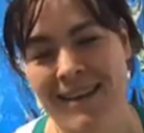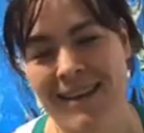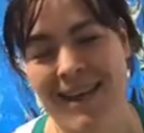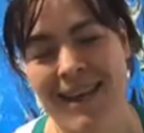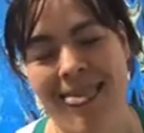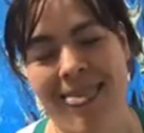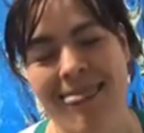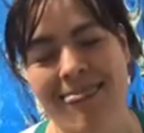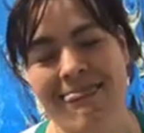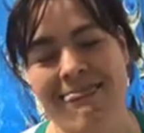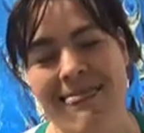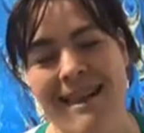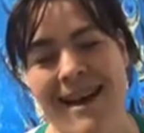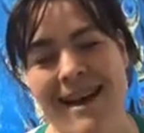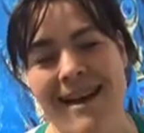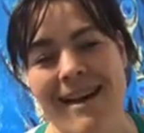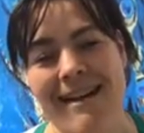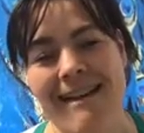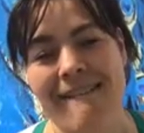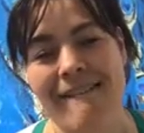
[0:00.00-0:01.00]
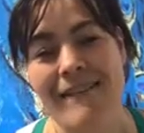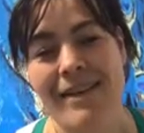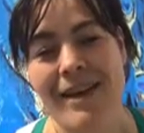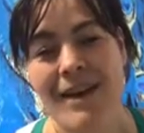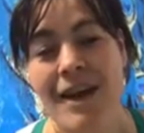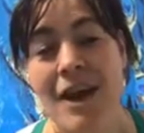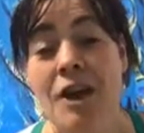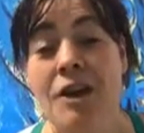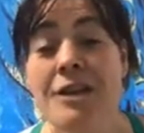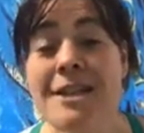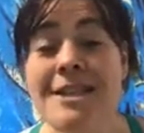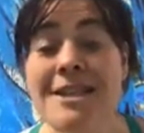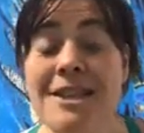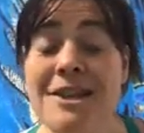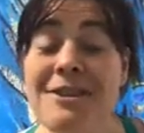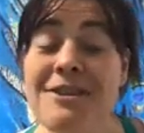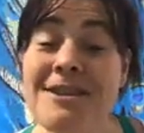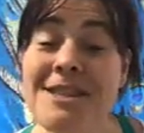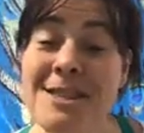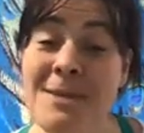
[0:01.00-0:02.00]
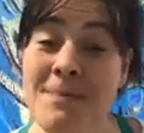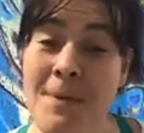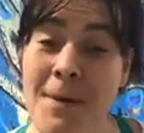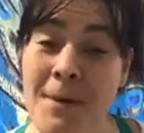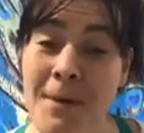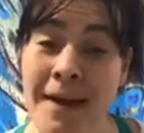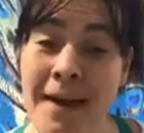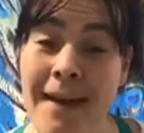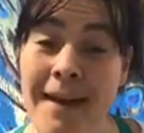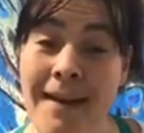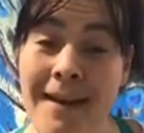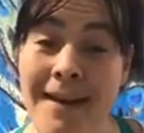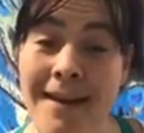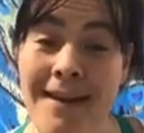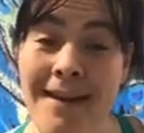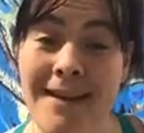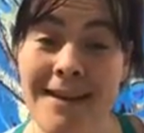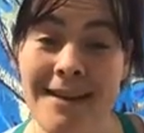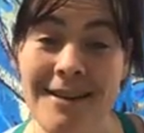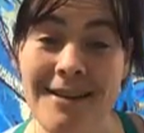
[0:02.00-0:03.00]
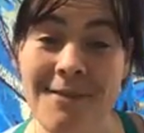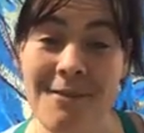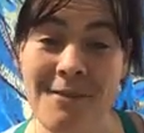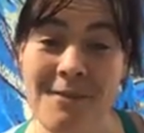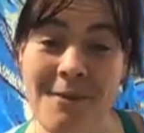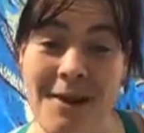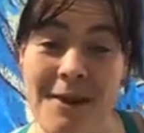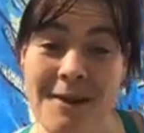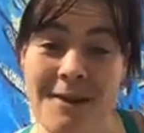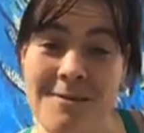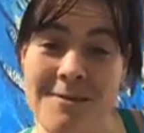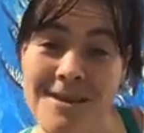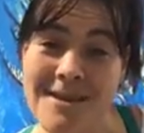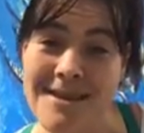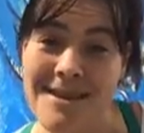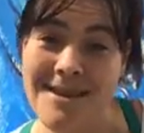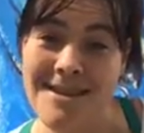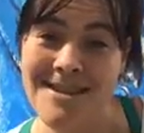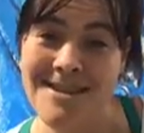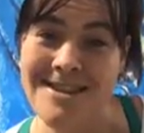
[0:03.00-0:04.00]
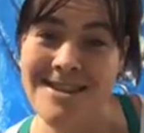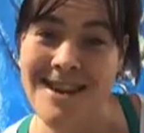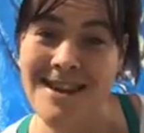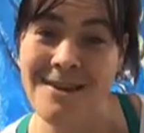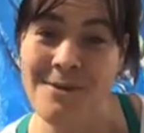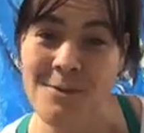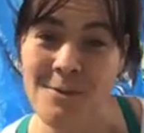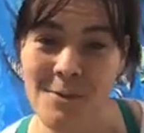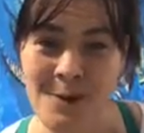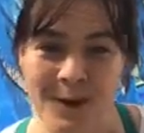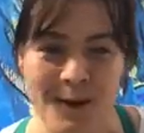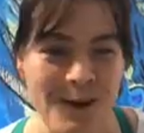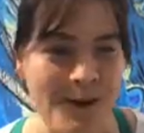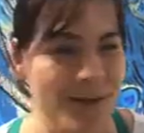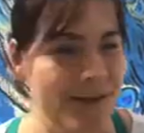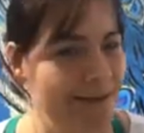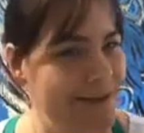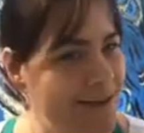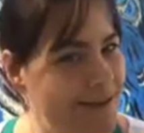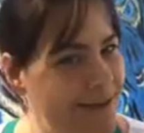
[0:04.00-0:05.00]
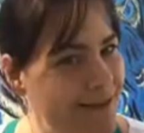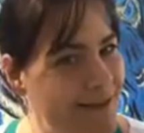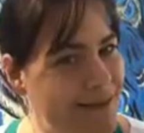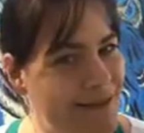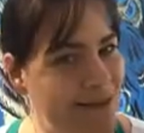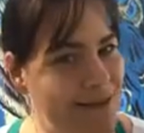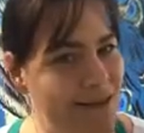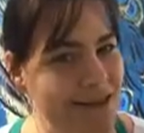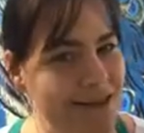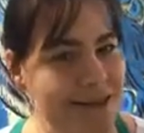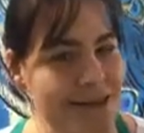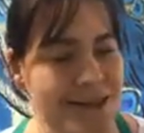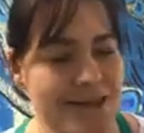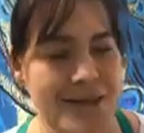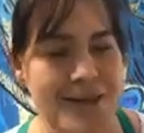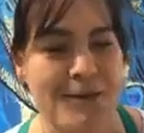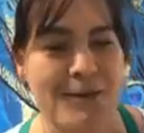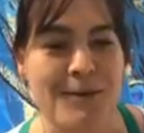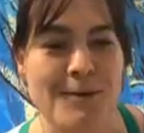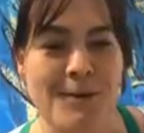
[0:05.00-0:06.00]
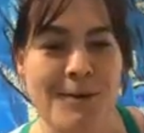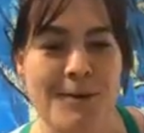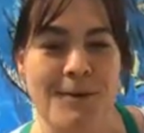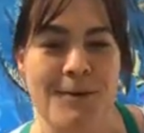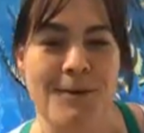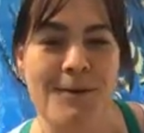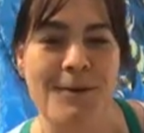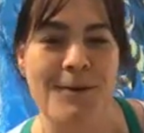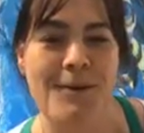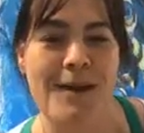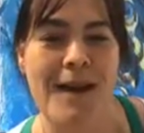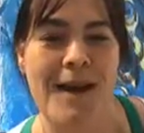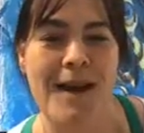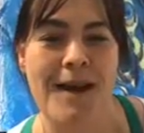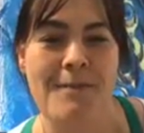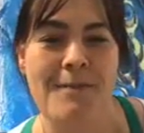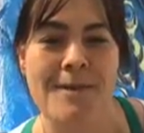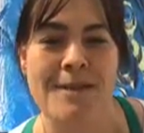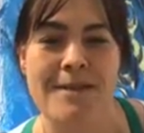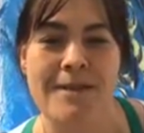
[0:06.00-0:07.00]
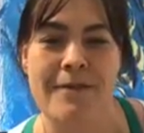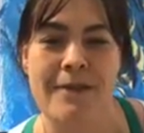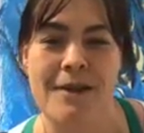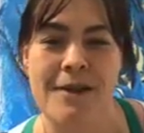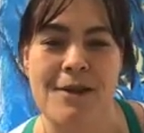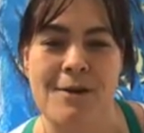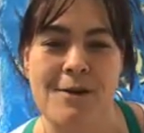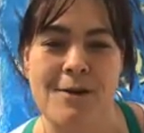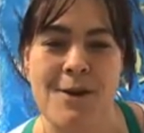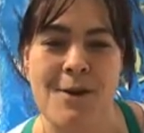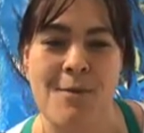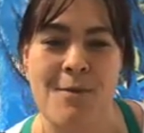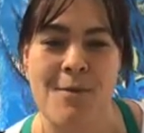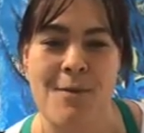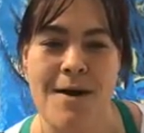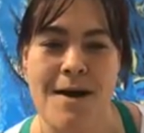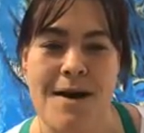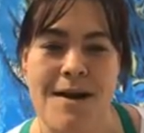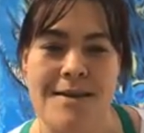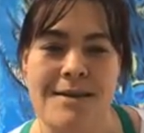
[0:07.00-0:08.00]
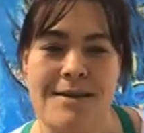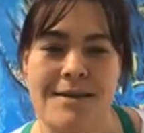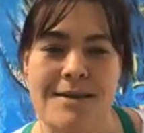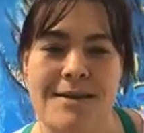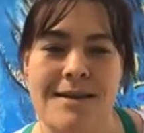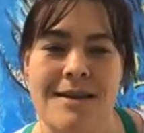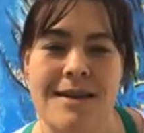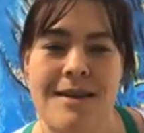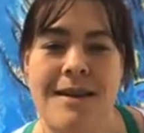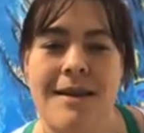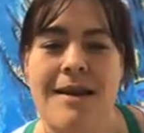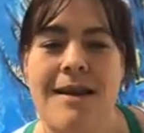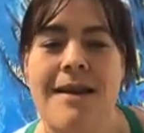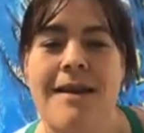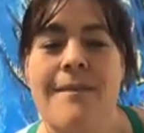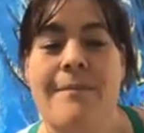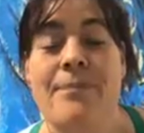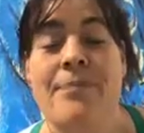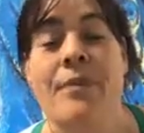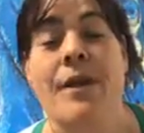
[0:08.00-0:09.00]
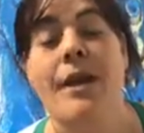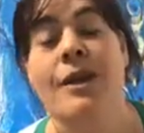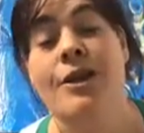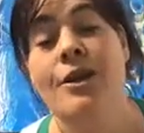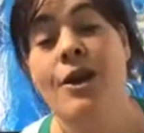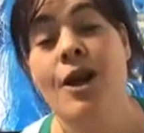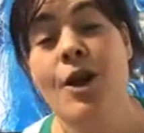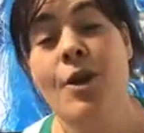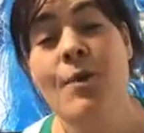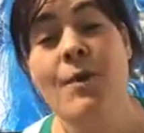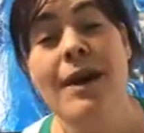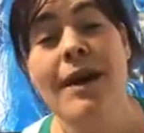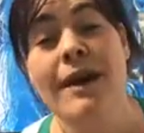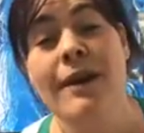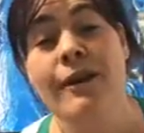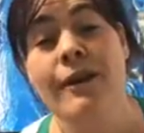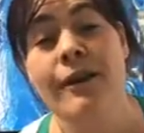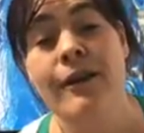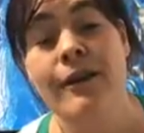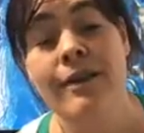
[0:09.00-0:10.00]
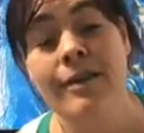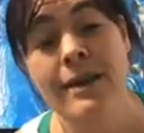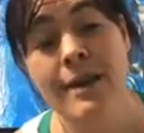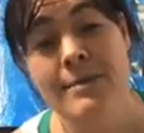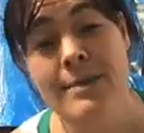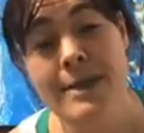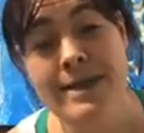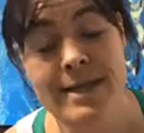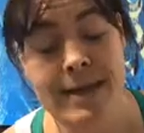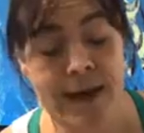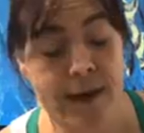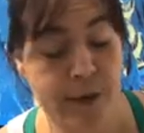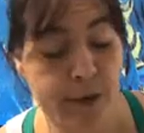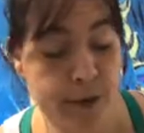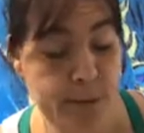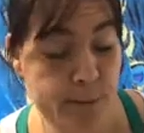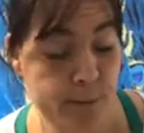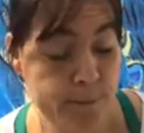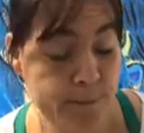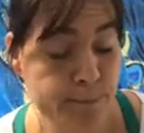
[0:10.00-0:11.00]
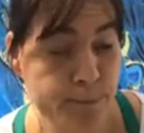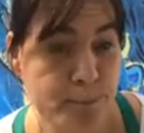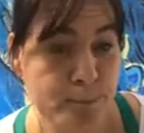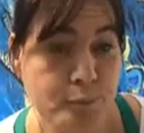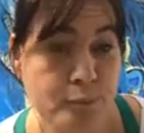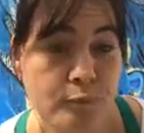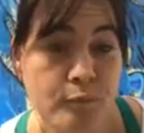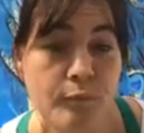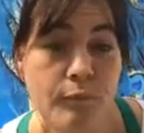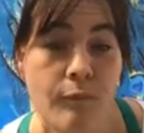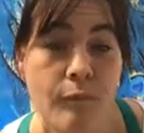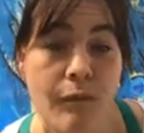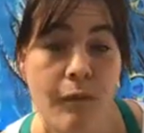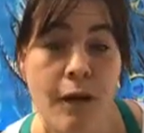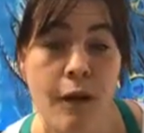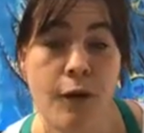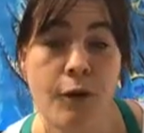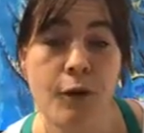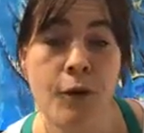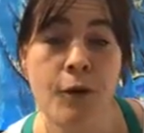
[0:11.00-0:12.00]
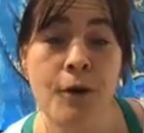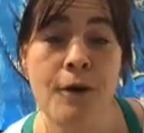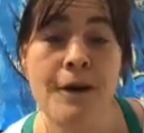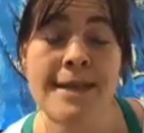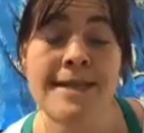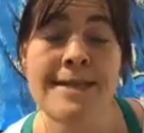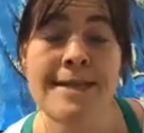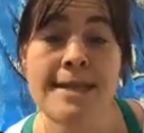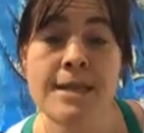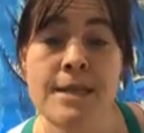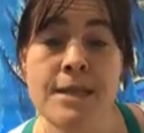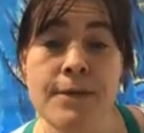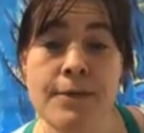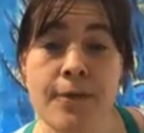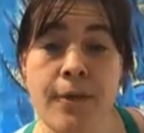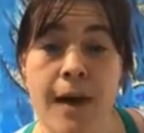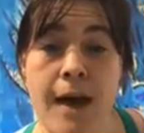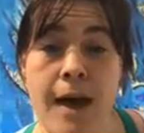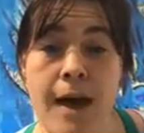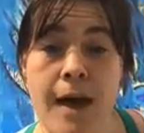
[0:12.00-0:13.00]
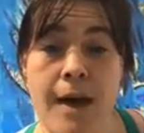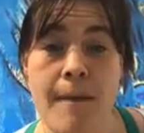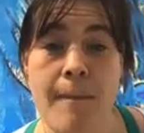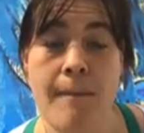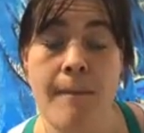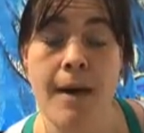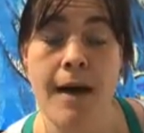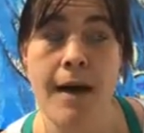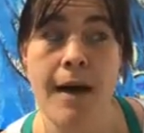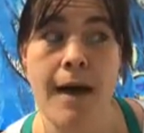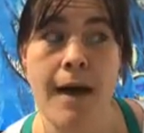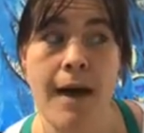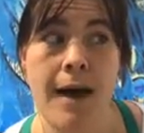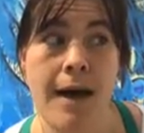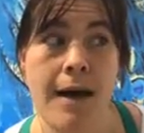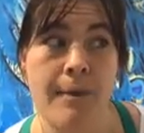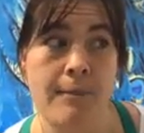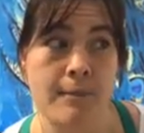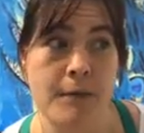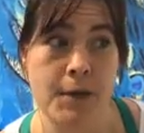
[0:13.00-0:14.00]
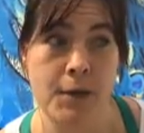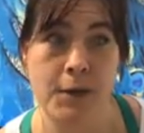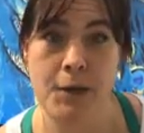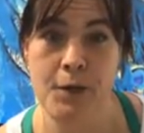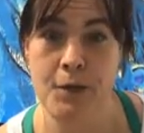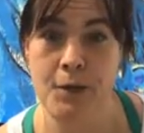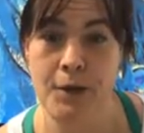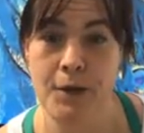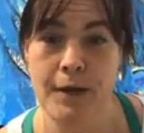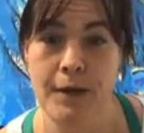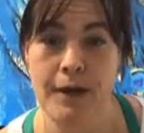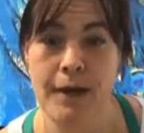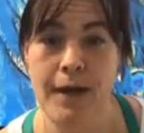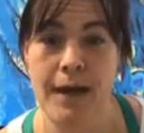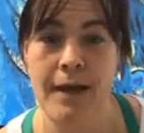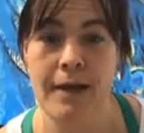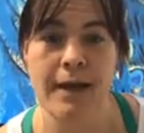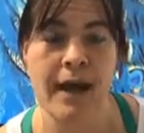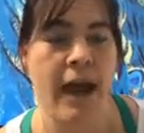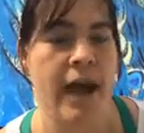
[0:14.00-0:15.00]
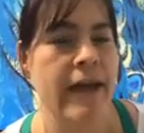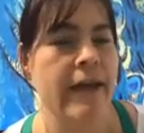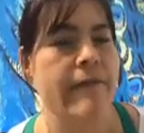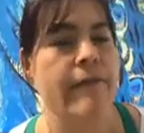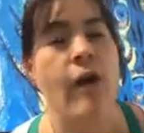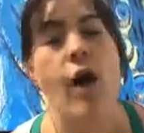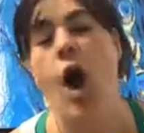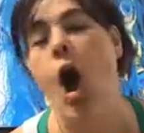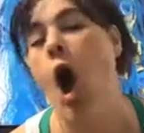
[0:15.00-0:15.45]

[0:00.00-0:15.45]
love. Christy, you're in Spokane. Welcome to the other side of the world, according to Pacific Northwest. You know what, girl? Let me tell you. Chris is from New York, and I've